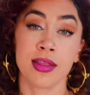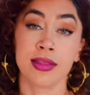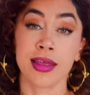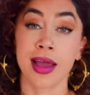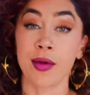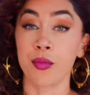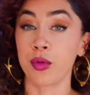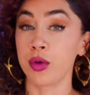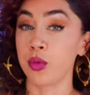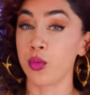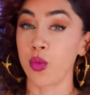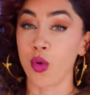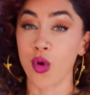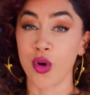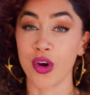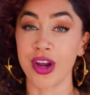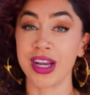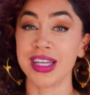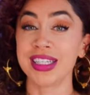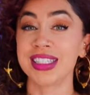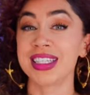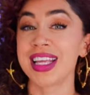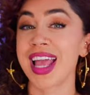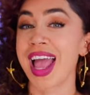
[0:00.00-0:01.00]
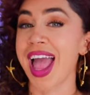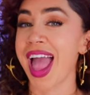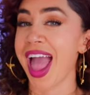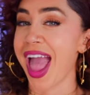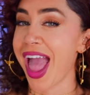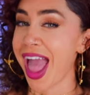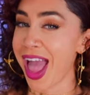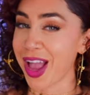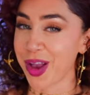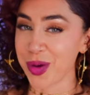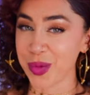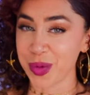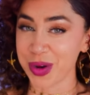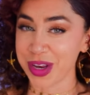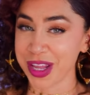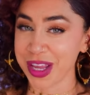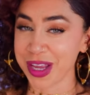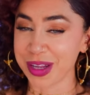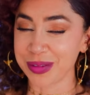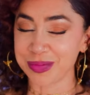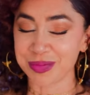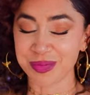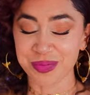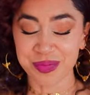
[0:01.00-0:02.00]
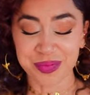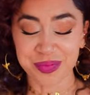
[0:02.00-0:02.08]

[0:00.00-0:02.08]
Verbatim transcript: that would warrant equity?